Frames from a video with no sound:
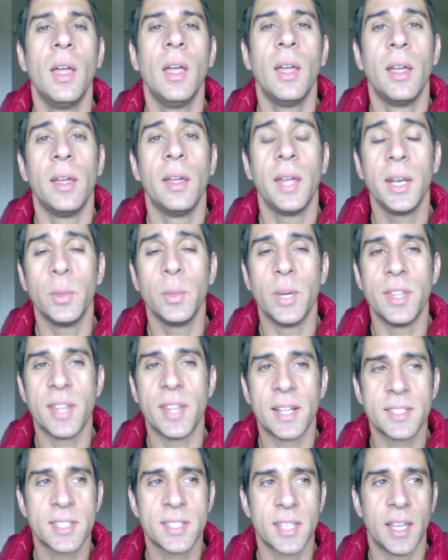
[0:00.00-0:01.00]
Anyway,
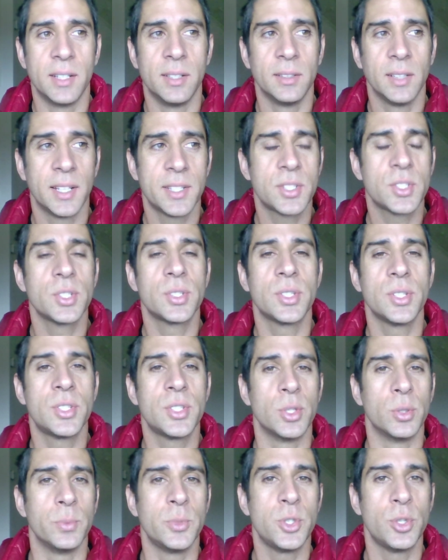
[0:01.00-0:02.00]
that said, let's just
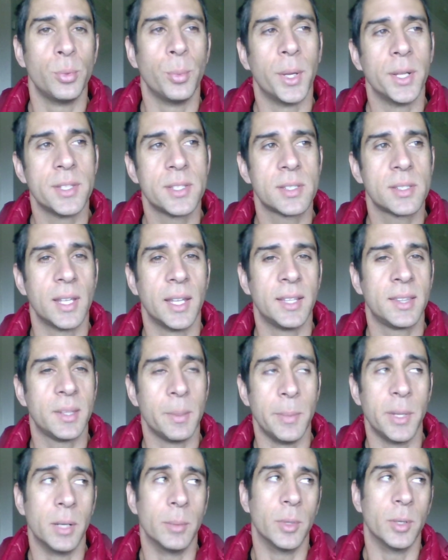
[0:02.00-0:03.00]
assume 2 months at
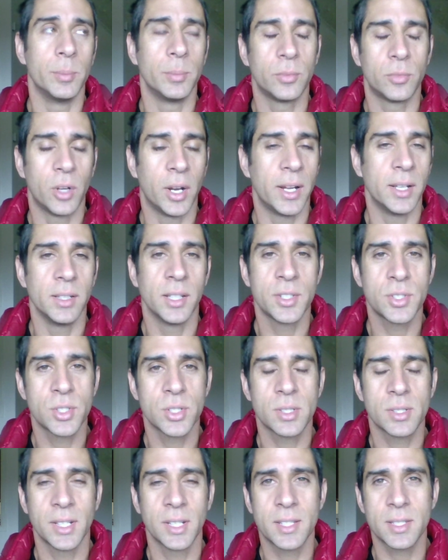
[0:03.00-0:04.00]
the minimum, right?
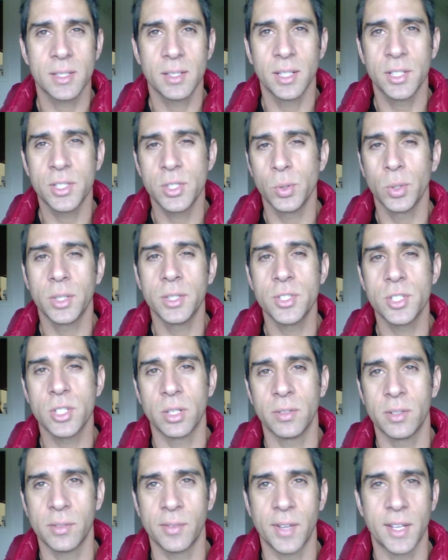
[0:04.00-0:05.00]
Let's do a
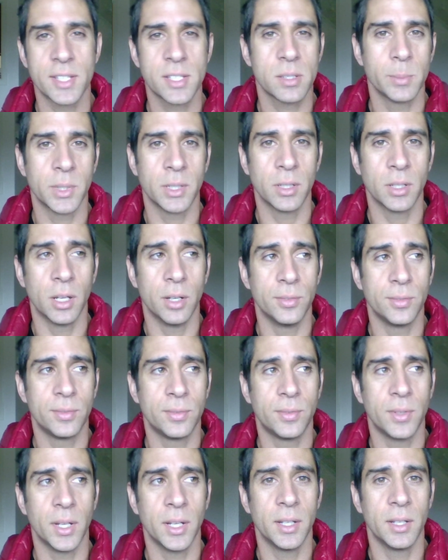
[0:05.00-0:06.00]
conservative estimate
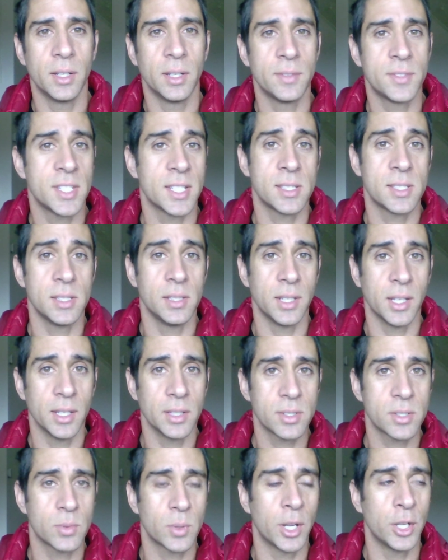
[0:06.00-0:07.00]
of 60
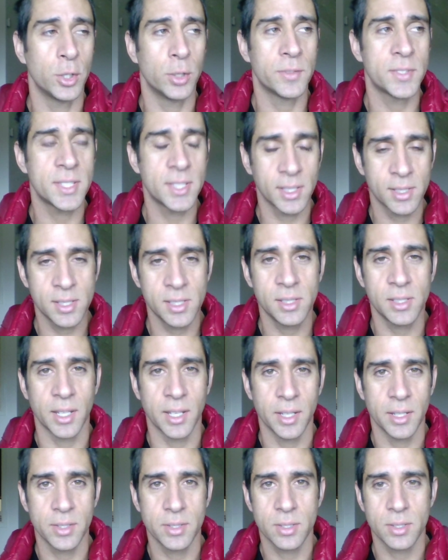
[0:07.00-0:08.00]
days, right? You have 60
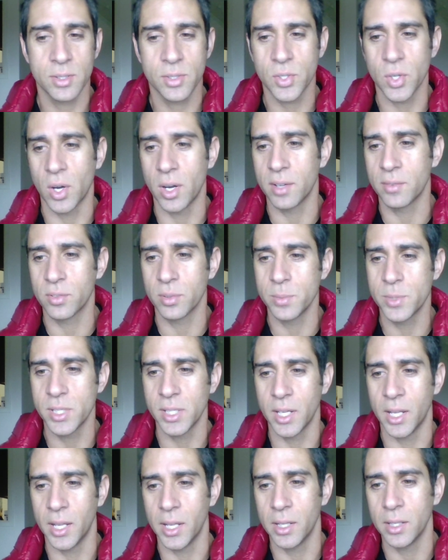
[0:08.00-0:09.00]
days starting from
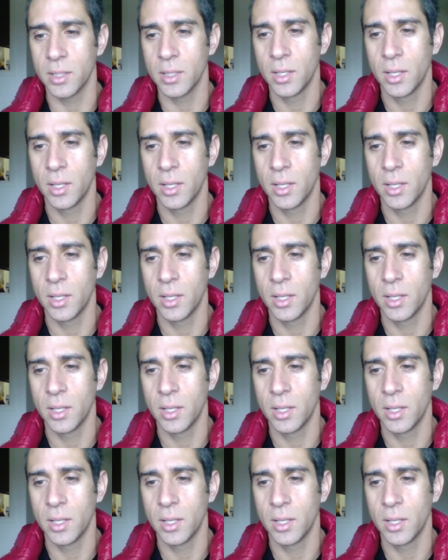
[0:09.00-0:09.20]
today.